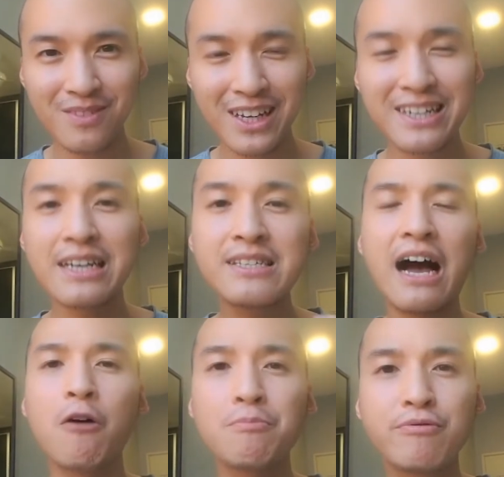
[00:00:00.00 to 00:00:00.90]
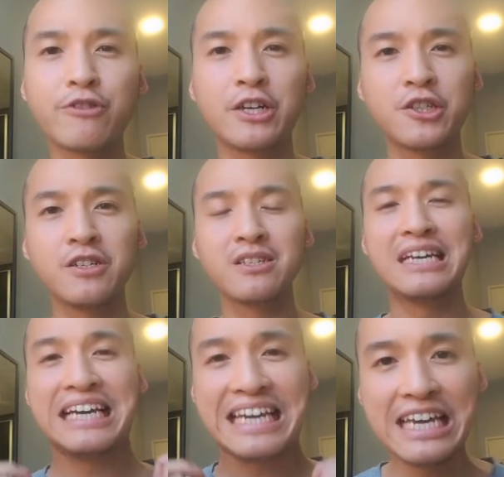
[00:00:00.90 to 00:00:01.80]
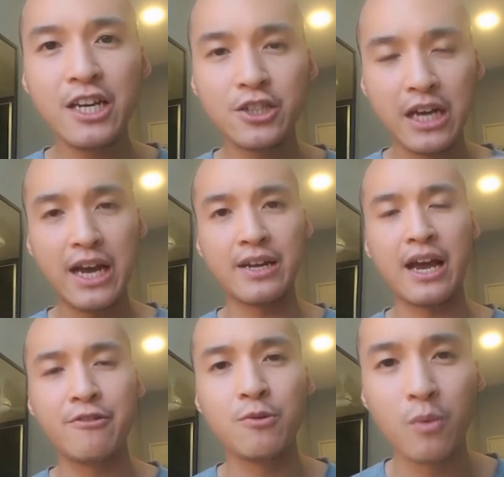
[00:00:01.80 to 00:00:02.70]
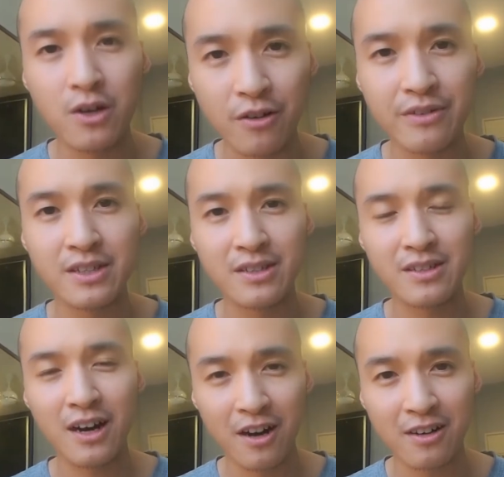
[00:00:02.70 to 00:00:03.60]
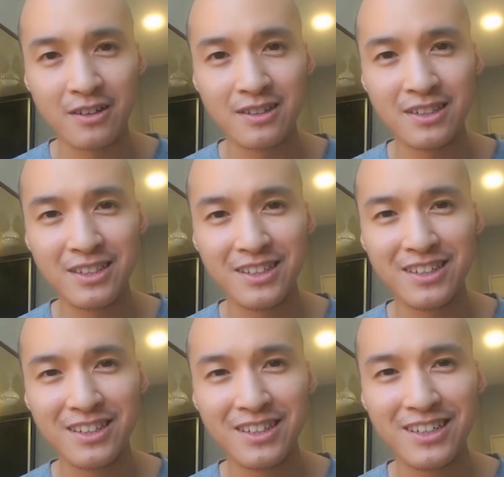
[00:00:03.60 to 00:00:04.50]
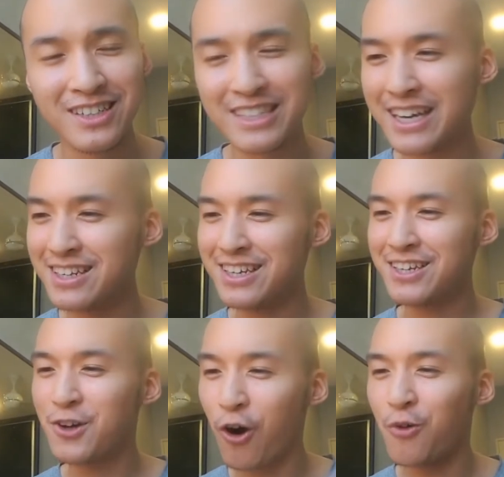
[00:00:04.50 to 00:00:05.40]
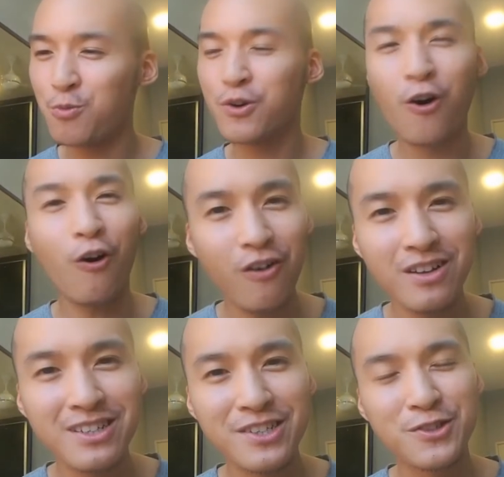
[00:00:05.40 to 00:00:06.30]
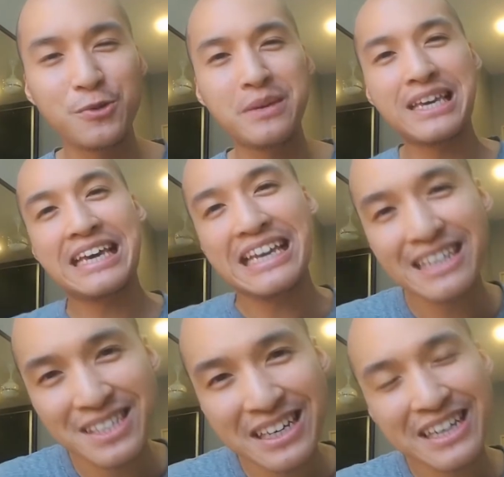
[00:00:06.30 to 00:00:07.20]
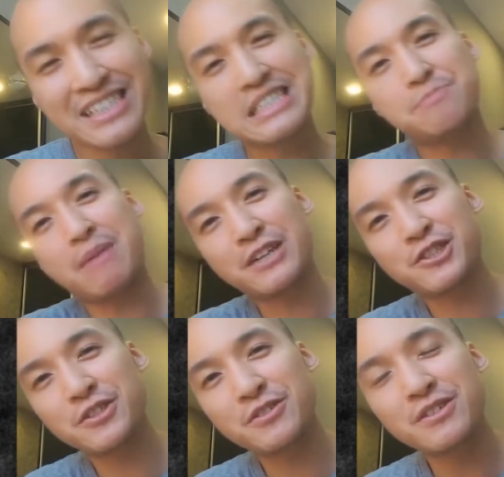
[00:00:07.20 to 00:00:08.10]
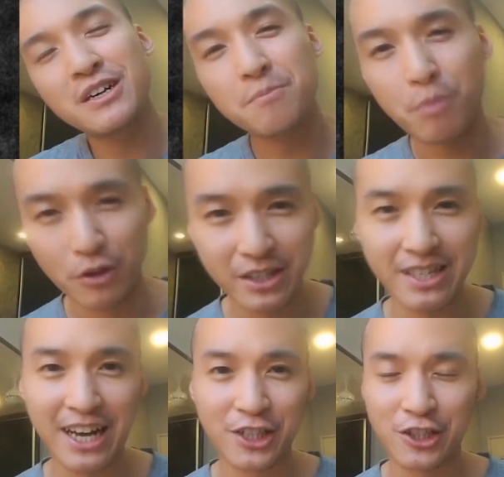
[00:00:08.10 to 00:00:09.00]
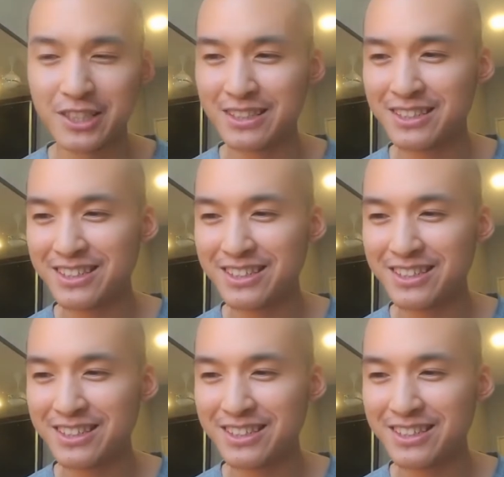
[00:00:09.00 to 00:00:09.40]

That's how precious each and every one of us are. That God would call us to be His special possession.